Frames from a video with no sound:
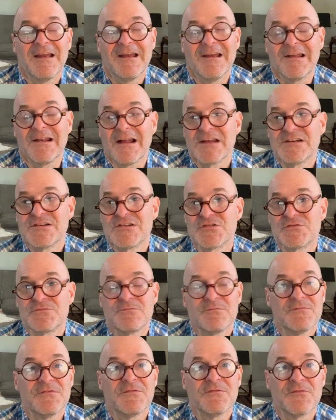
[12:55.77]
And I
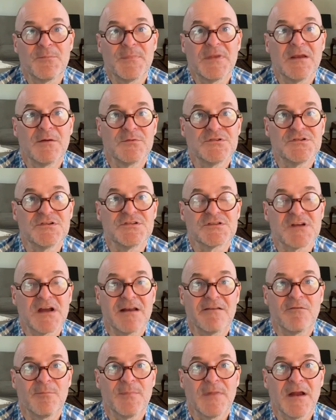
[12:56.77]
just, for me, it was just
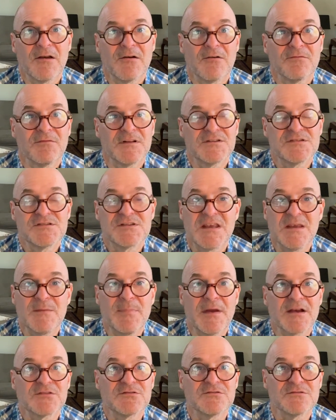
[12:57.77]
kind of a matter of let's
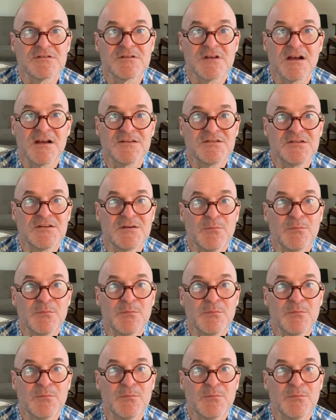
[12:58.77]
keep exercising